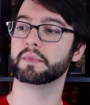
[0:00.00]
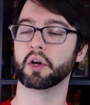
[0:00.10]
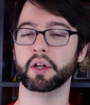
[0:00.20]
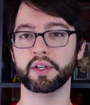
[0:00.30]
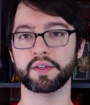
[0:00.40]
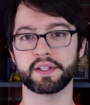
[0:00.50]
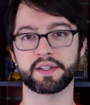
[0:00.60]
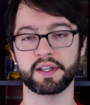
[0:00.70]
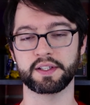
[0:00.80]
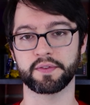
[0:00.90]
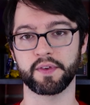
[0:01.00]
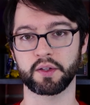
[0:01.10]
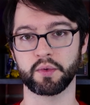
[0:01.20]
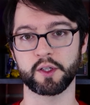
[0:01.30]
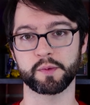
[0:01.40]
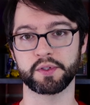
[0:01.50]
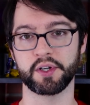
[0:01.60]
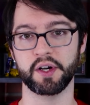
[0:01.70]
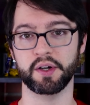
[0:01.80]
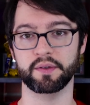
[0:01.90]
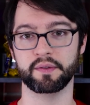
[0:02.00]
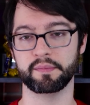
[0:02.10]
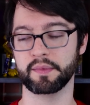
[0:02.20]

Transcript: You can only use this thing's effect once per turn.